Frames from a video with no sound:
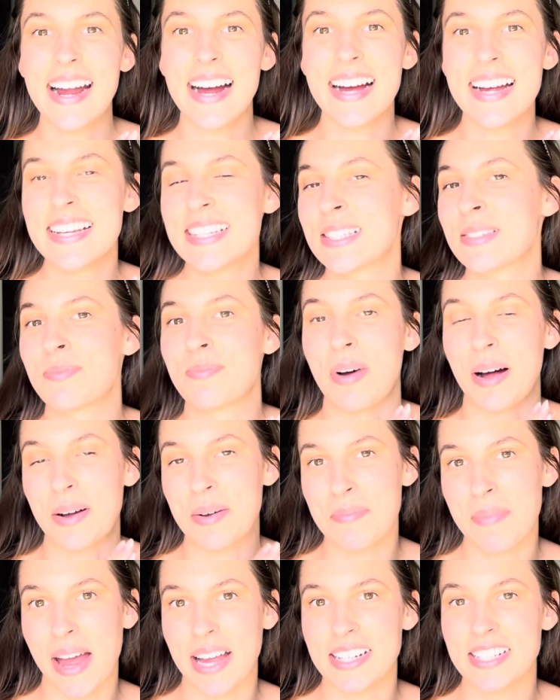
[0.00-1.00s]
guys, welcome
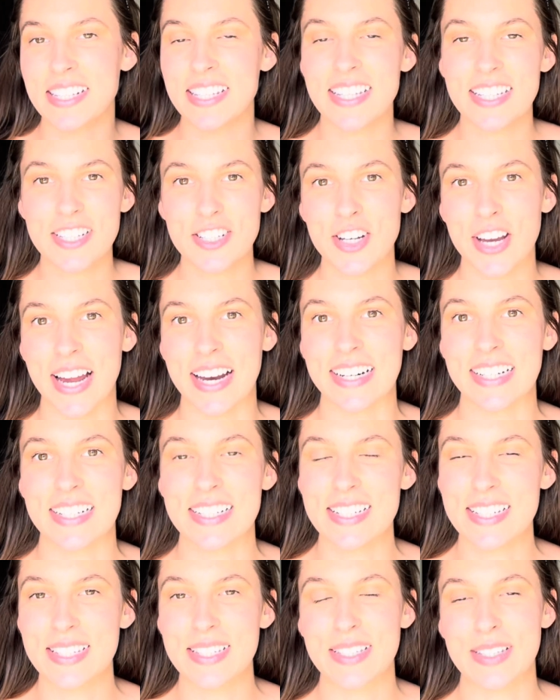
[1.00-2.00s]
back to the
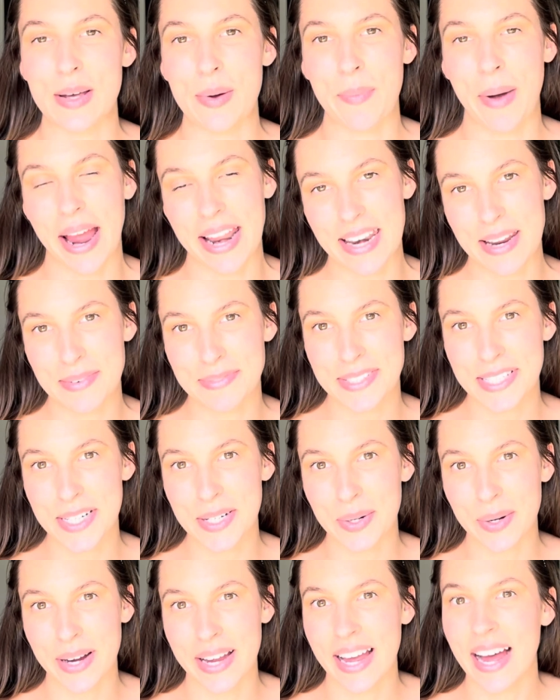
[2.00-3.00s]
channel. So my name is
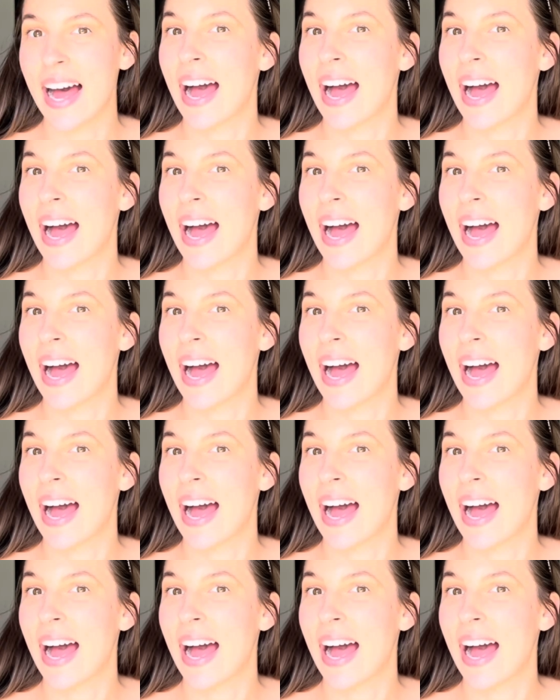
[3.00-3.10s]
Akoya.